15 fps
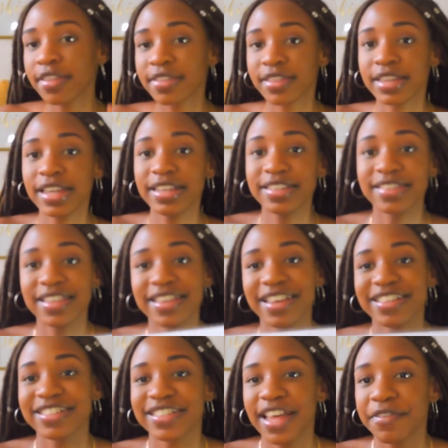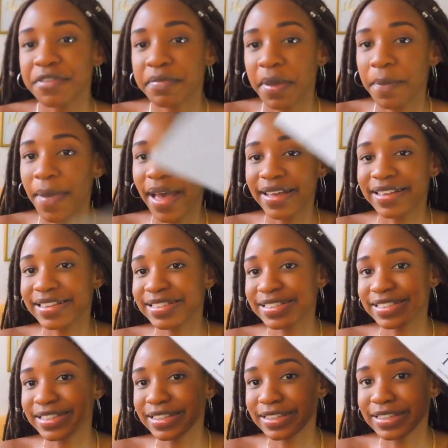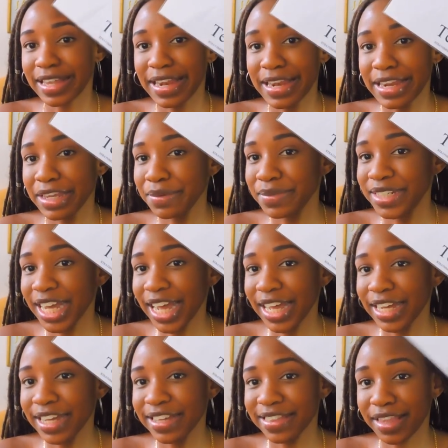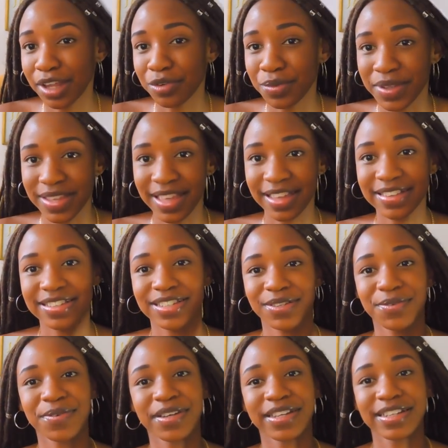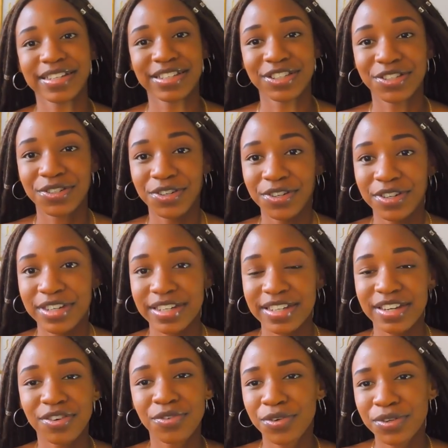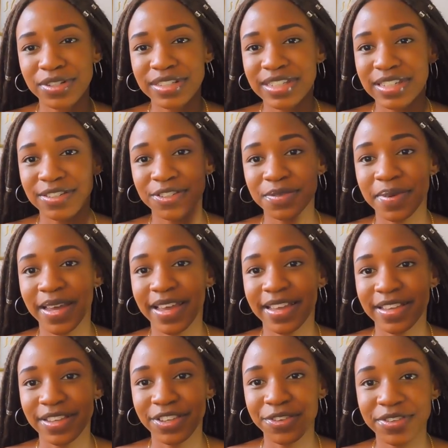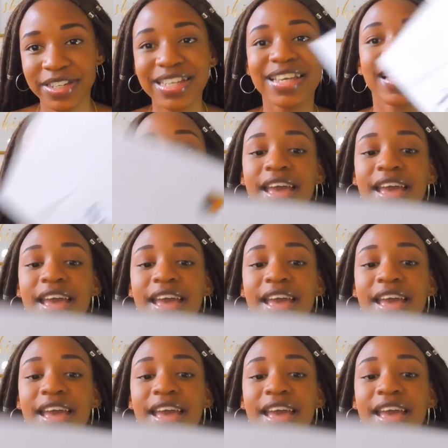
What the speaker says: The next thing I just have in my bag is this name tag that we get when you're enrolled into my uni.